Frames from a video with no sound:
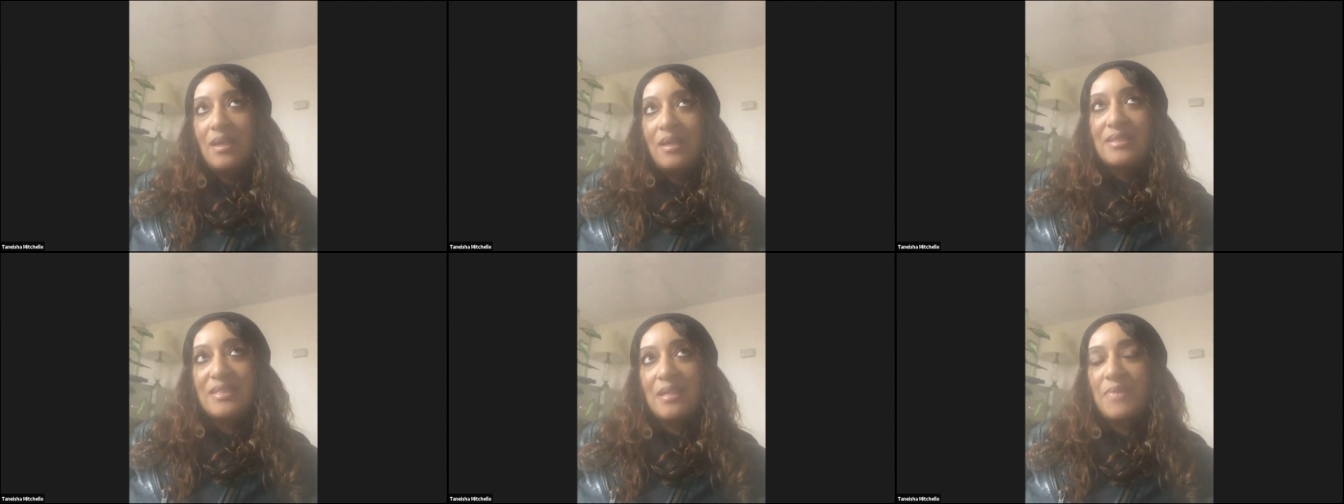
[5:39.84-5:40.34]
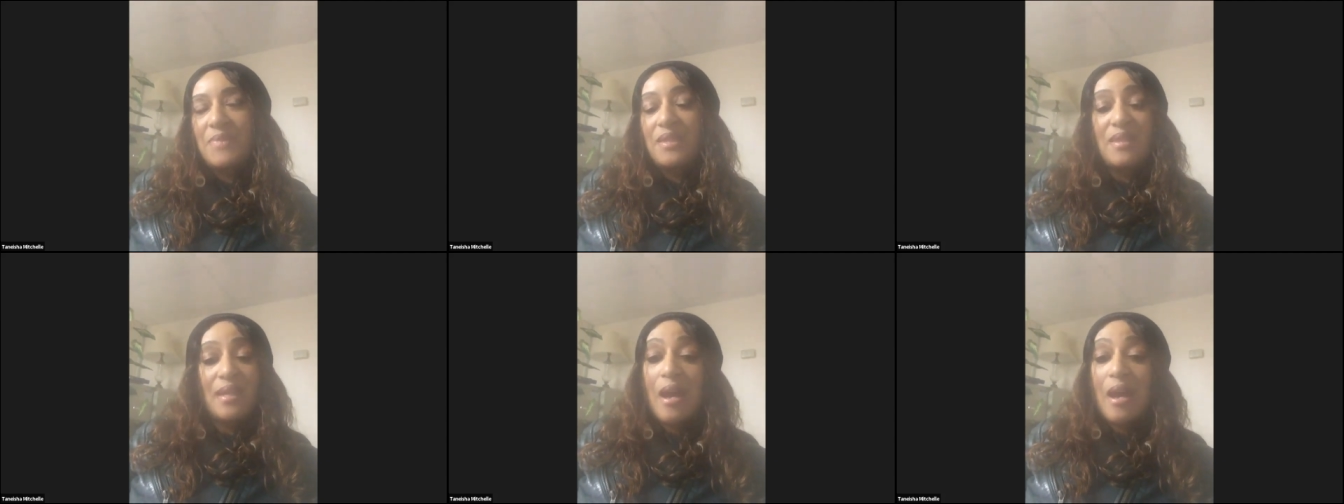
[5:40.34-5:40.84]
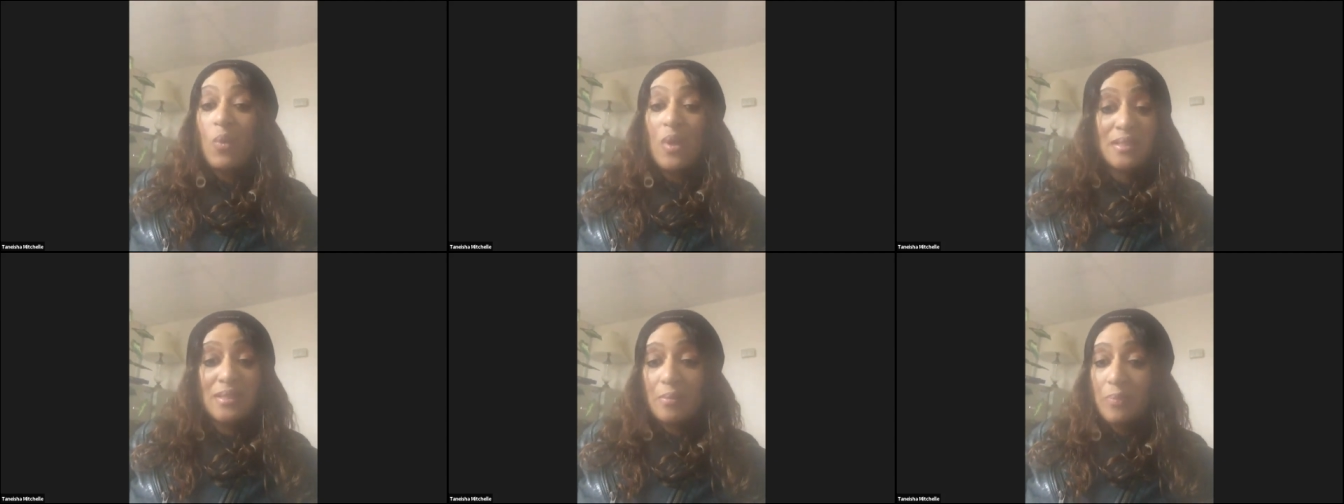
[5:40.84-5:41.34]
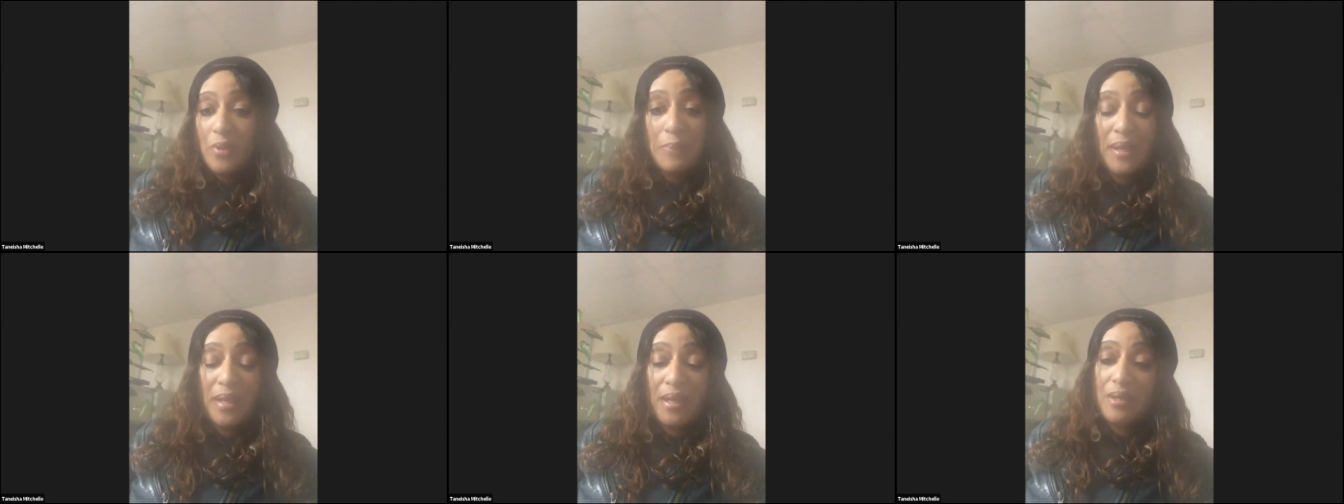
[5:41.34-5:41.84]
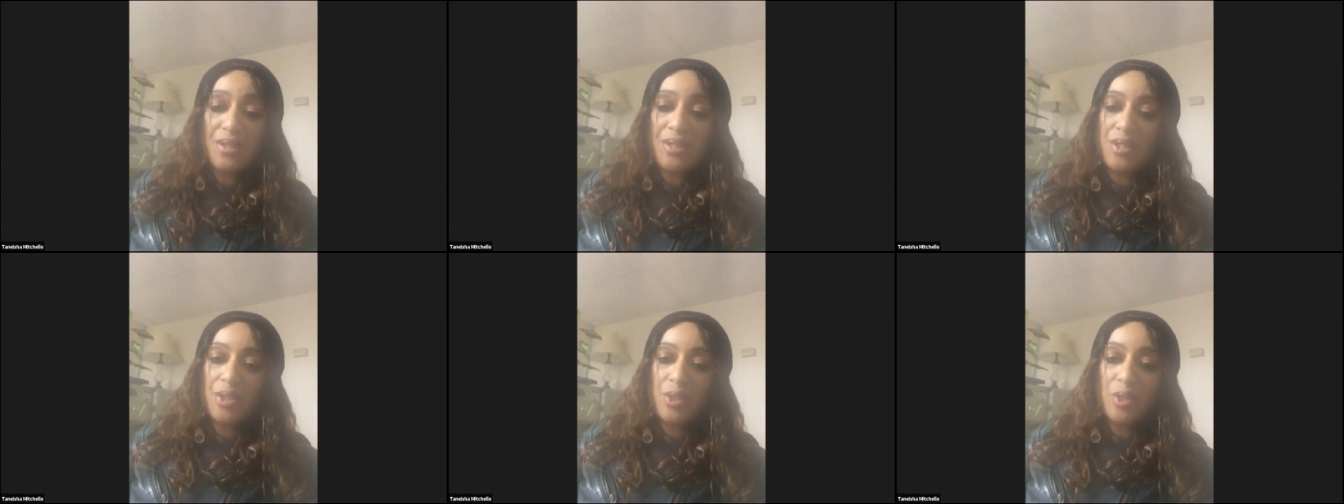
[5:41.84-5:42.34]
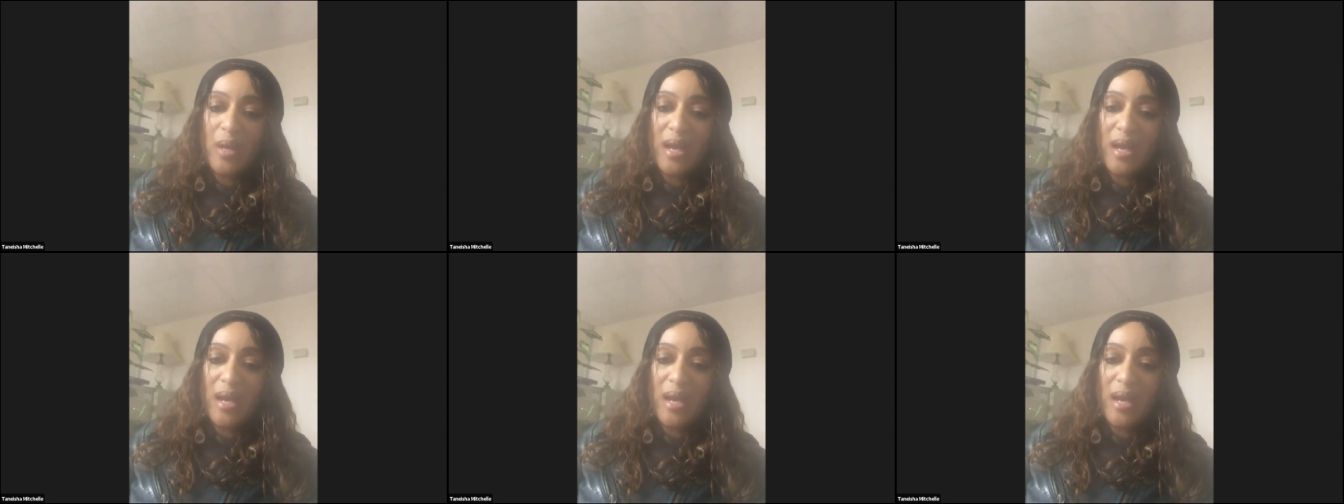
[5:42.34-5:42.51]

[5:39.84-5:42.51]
something that I wasn't prepared to do.